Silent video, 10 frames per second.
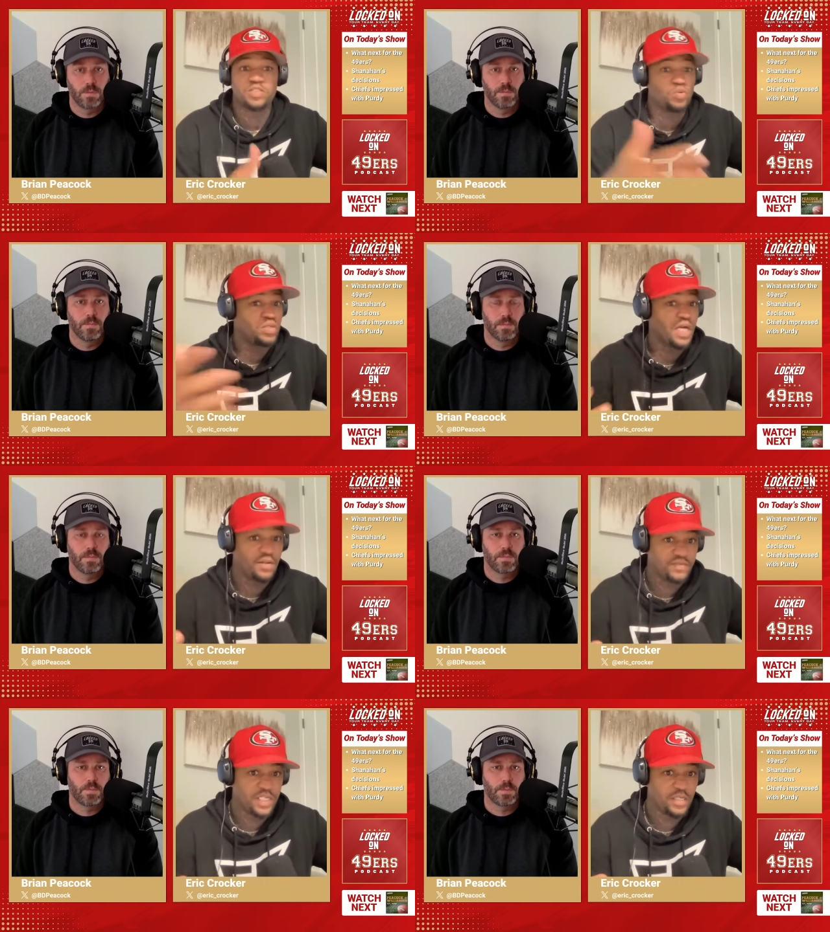Speaker 1: to a lot
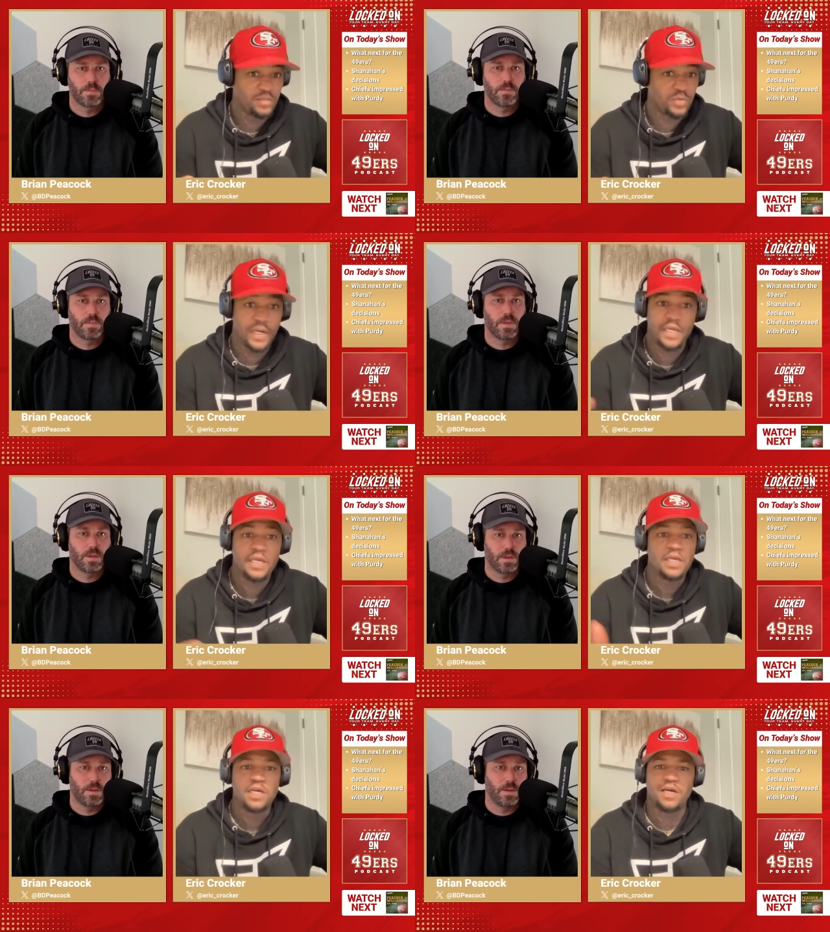of teams, right?
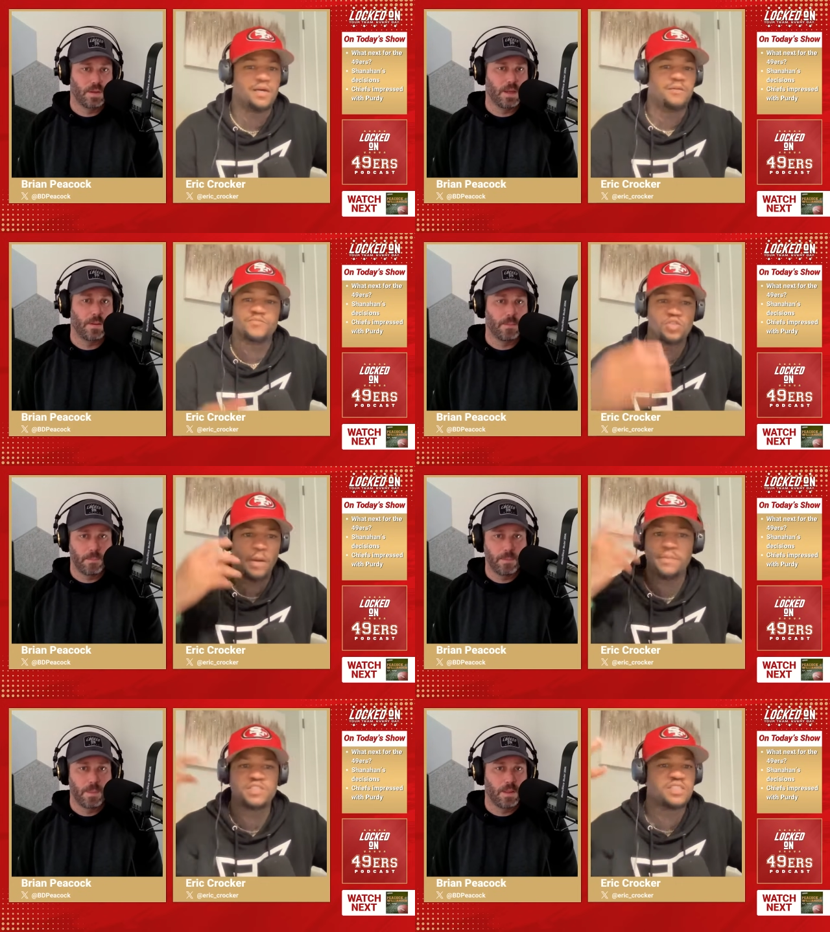Uh, yeah. I
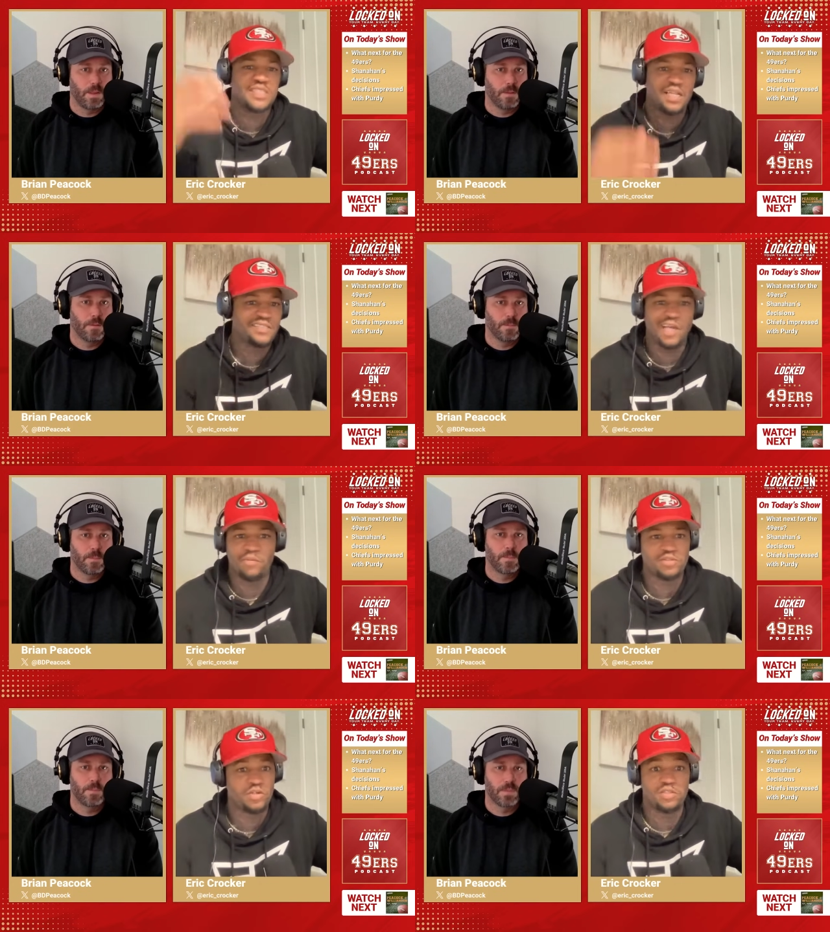mentioned Dallas
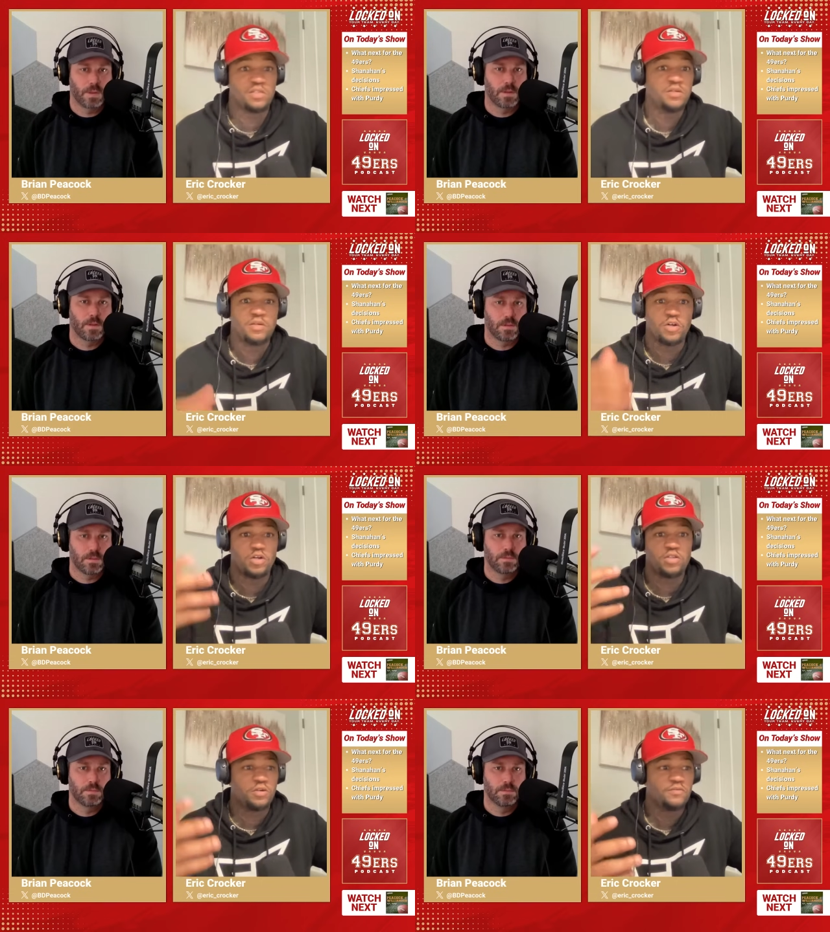Cowboys early
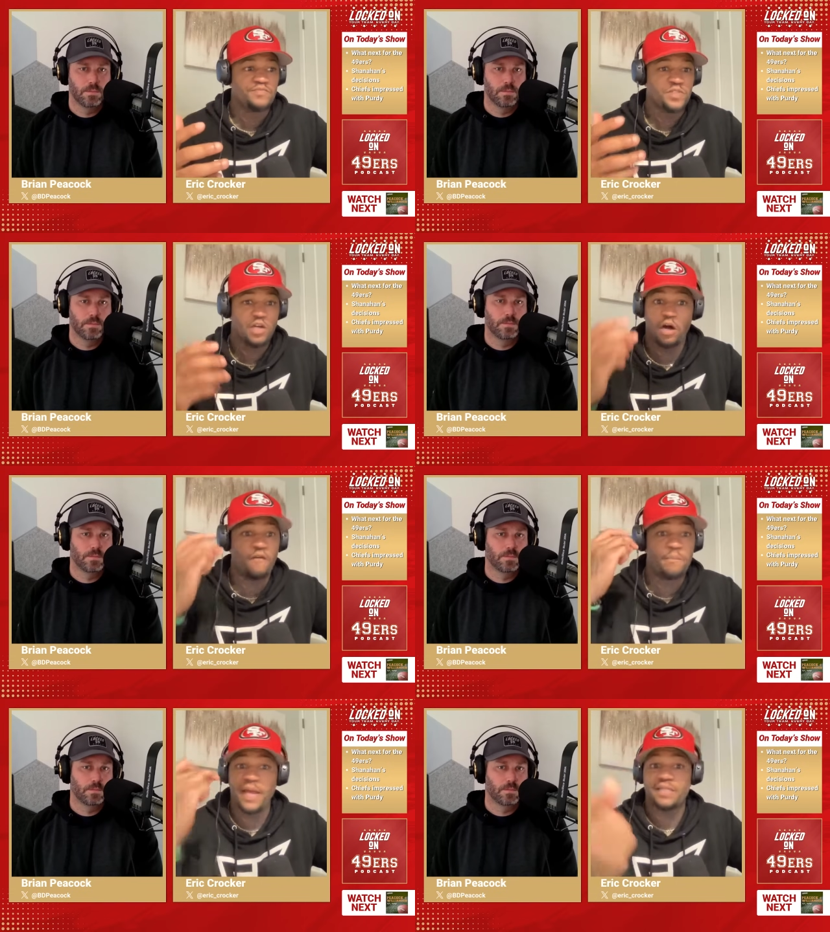earlier.
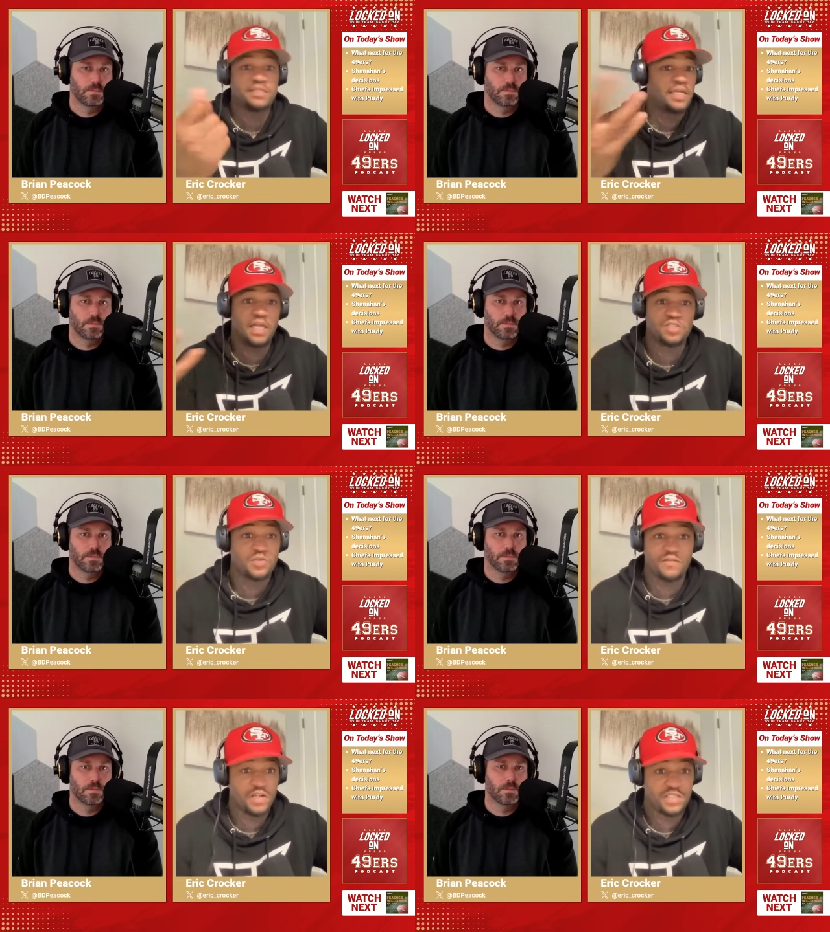Off bat, they lost
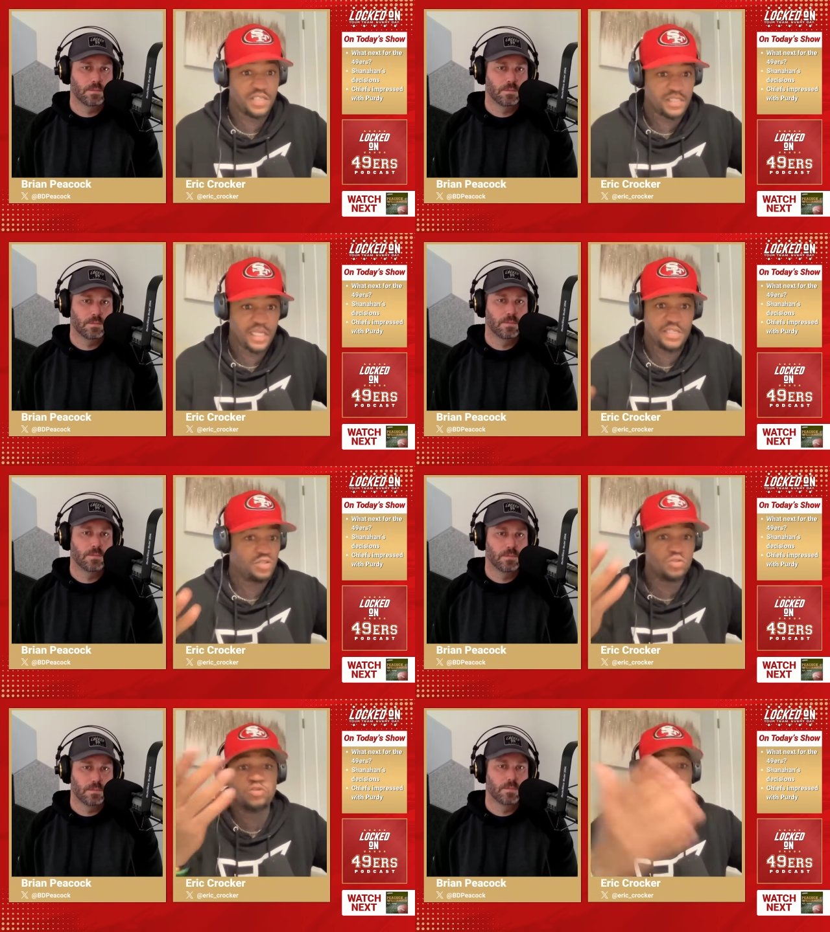Trevon Diggs. Like,
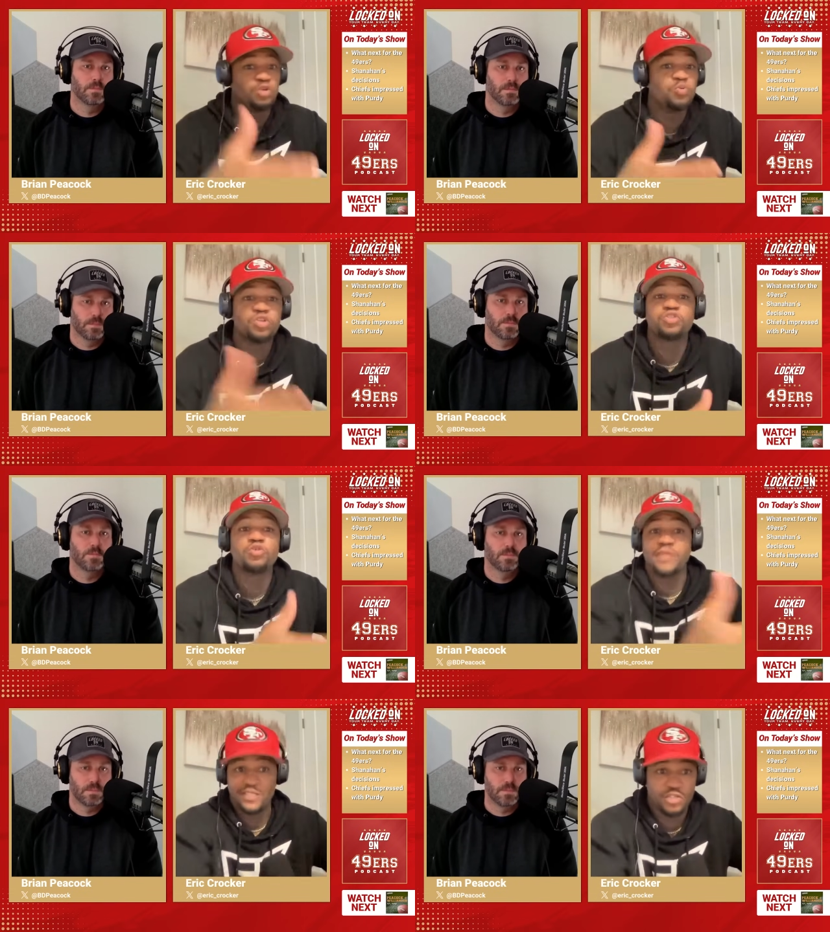you know, you would
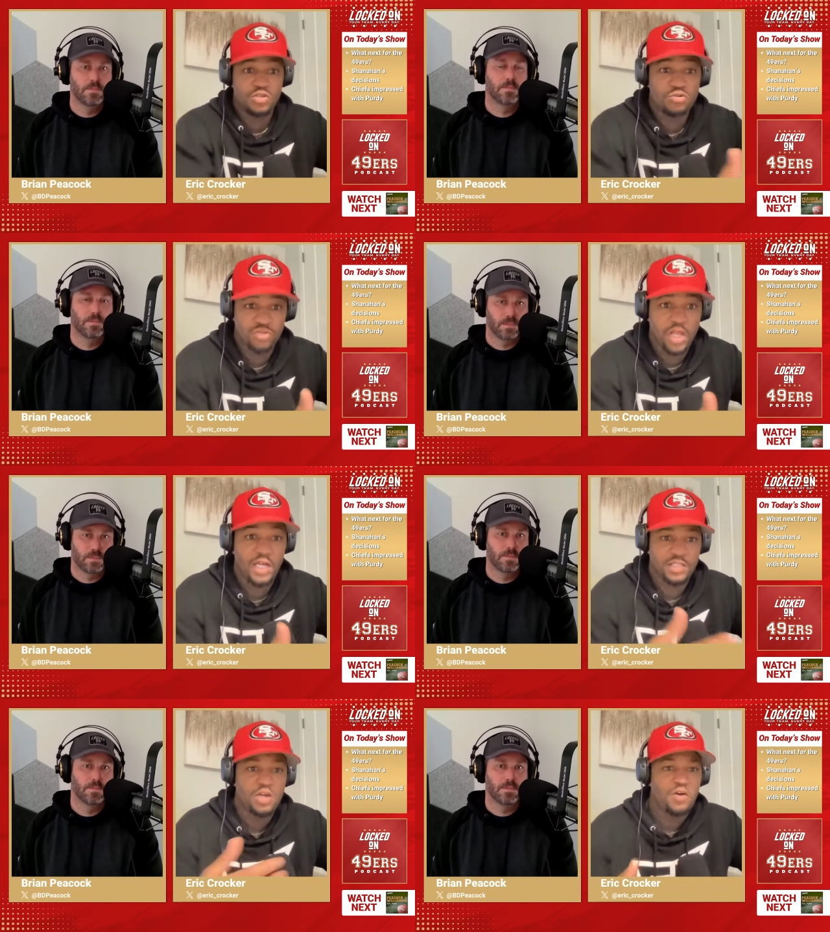assume that's a huge
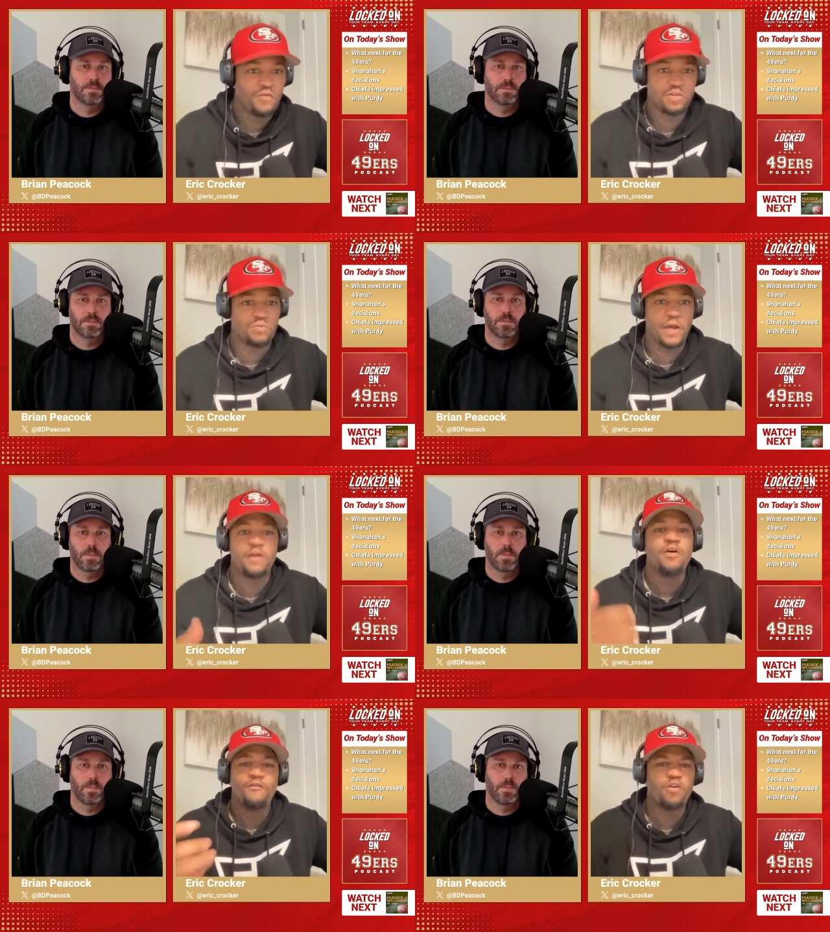loss for them, right?
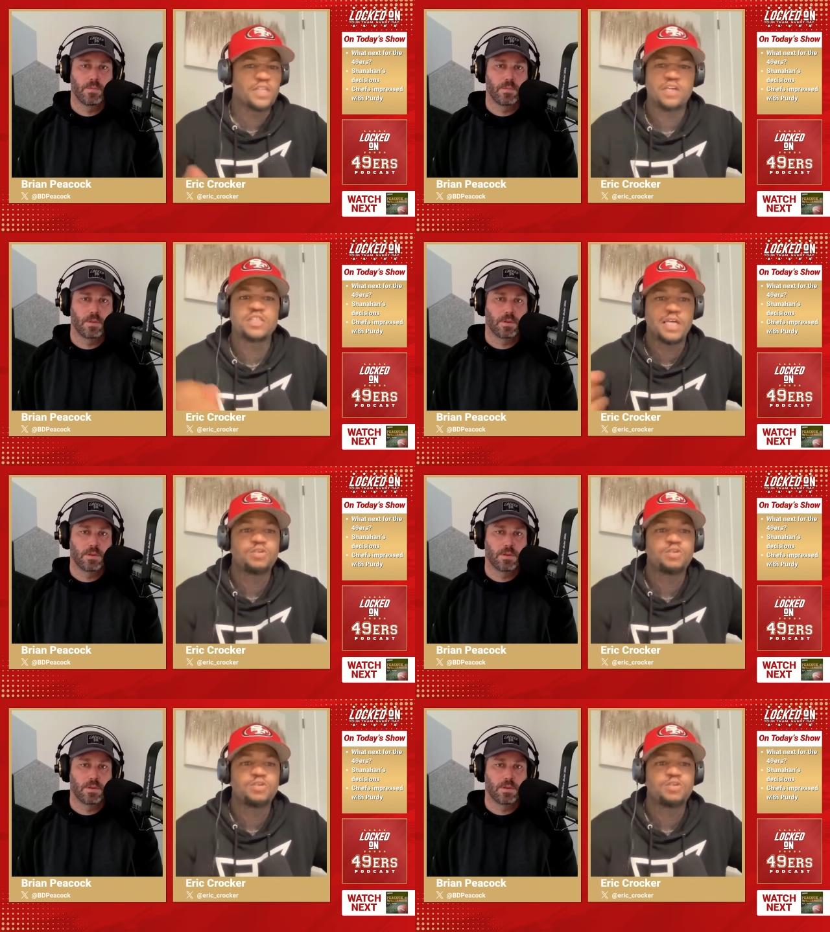49ers lost